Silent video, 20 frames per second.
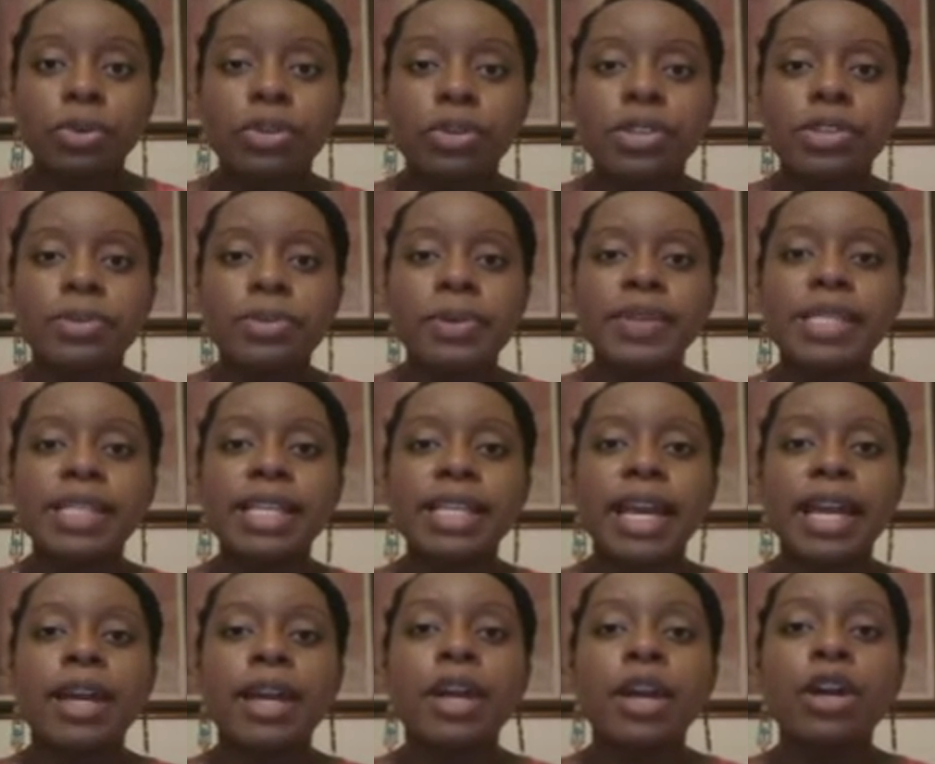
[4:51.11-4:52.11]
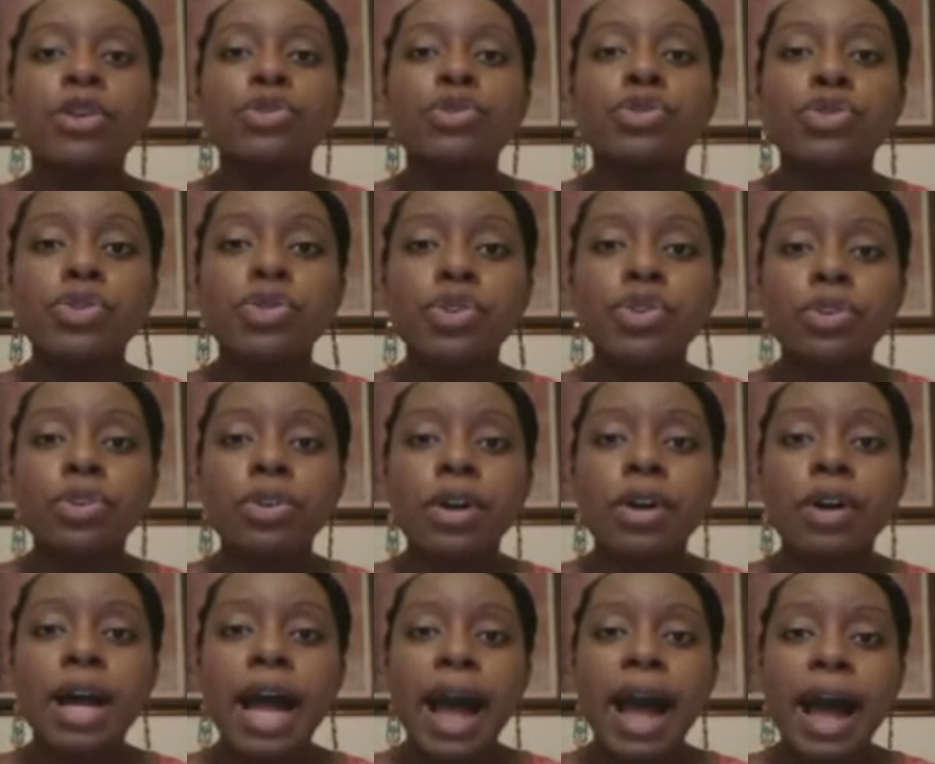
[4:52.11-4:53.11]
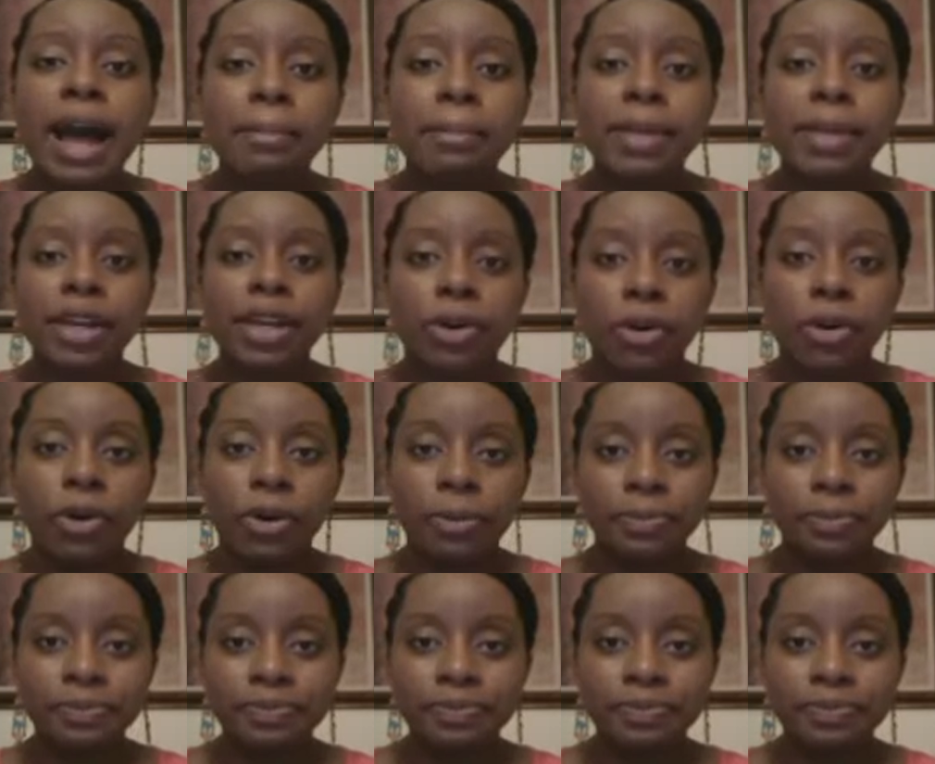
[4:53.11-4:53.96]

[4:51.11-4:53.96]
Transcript: So we would say su amigo.